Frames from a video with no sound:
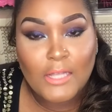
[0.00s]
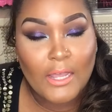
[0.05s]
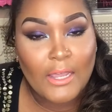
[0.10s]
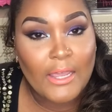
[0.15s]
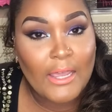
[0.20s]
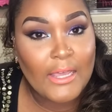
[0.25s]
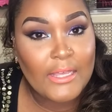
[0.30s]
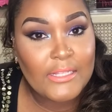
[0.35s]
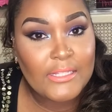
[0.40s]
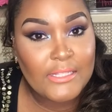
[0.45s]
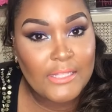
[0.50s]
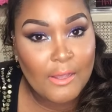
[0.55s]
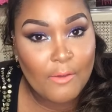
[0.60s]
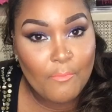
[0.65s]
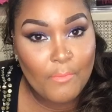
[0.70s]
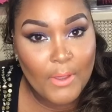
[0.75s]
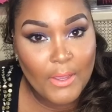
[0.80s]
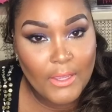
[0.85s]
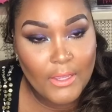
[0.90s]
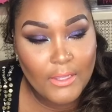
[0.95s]
gained some
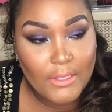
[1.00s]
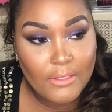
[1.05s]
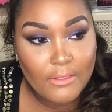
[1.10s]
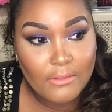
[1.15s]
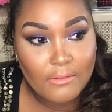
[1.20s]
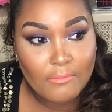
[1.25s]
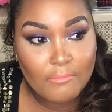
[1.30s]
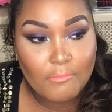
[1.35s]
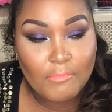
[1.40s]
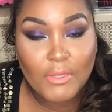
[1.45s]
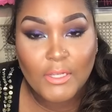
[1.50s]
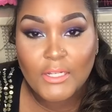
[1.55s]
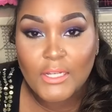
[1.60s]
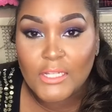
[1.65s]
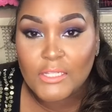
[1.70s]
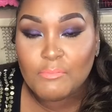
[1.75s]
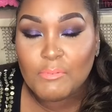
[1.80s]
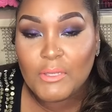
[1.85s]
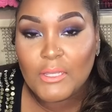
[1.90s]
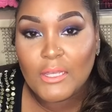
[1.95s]
weight, and
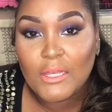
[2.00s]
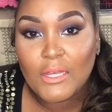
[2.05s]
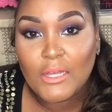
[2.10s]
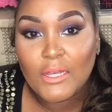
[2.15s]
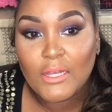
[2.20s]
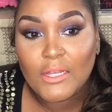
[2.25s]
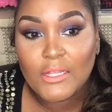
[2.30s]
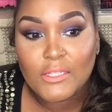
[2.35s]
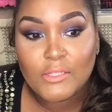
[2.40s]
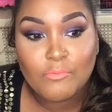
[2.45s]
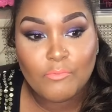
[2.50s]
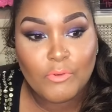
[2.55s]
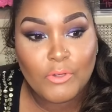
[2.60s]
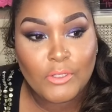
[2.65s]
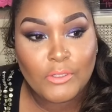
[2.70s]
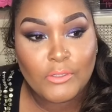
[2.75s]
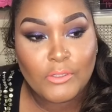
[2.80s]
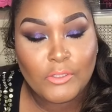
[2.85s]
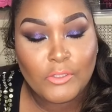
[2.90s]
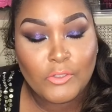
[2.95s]
that's because
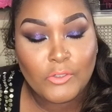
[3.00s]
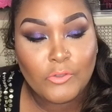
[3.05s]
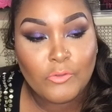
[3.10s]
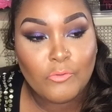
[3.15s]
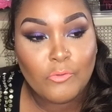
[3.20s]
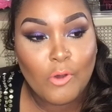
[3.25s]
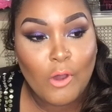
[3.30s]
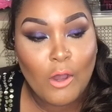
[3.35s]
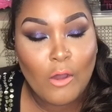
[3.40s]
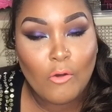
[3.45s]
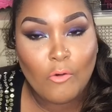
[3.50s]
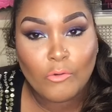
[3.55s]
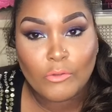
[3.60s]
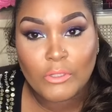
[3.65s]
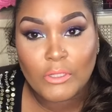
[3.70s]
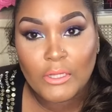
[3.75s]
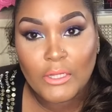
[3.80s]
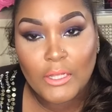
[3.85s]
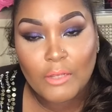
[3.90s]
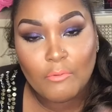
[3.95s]
when you are on
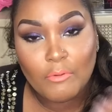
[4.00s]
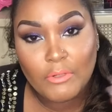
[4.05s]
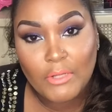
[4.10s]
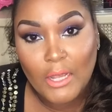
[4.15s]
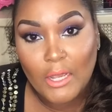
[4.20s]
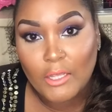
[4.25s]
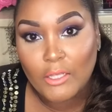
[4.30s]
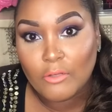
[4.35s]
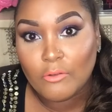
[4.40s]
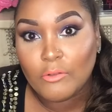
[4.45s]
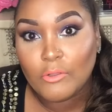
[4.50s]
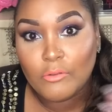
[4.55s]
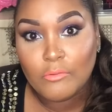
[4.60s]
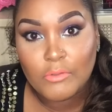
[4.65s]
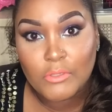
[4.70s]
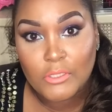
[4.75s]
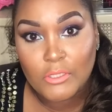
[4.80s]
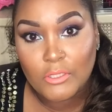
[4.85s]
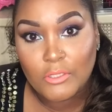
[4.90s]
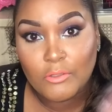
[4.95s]
the liquid diet, you
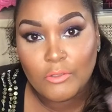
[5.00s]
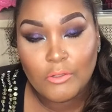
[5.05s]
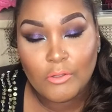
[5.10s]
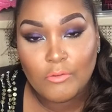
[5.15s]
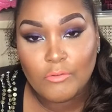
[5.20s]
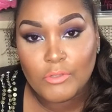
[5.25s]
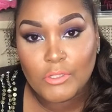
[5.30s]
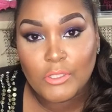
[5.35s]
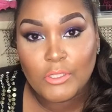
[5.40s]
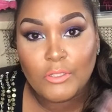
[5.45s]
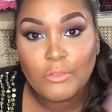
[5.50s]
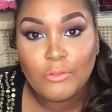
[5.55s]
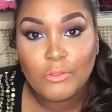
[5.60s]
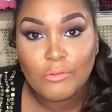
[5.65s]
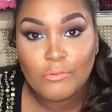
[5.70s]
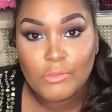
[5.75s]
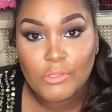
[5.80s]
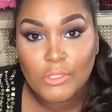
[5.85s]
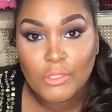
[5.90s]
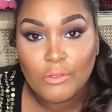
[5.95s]
lose and you lose and you
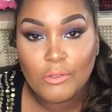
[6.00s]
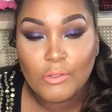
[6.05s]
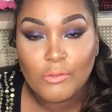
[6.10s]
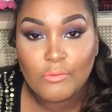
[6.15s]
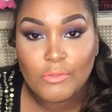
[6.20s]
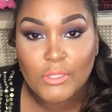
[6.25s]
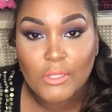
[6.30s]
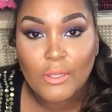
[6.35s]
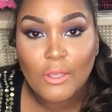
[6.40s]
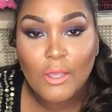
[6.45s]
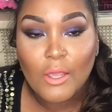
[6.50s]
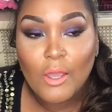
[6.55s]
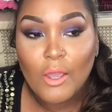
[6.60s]
lose and you lose it.